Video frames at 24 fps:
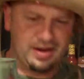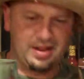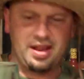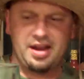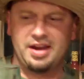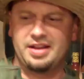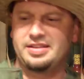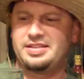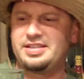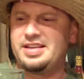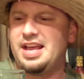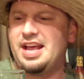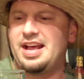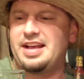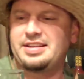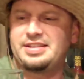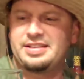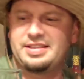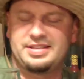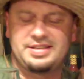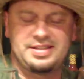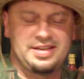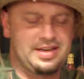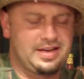in out of
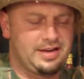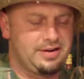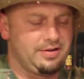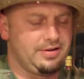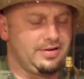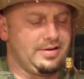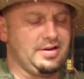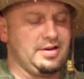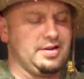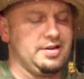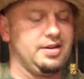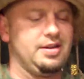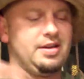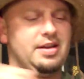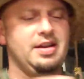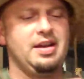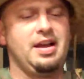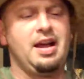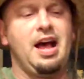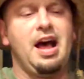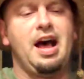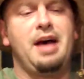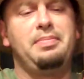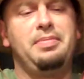Texas here.
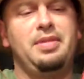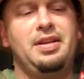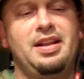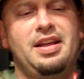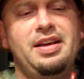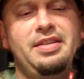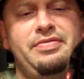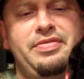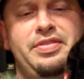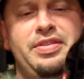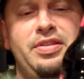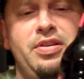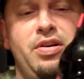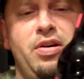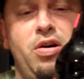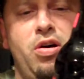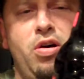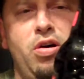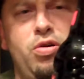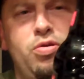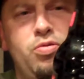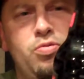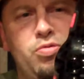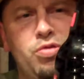I'm loving the
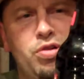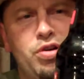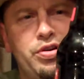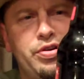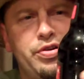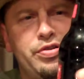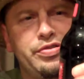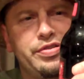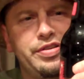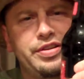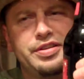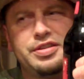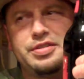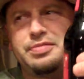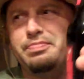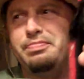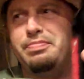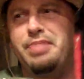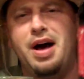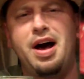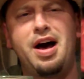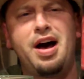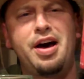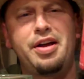artwork on this
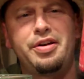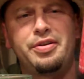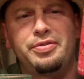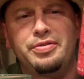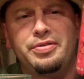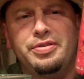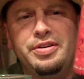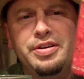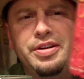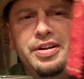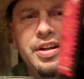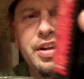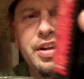bottle.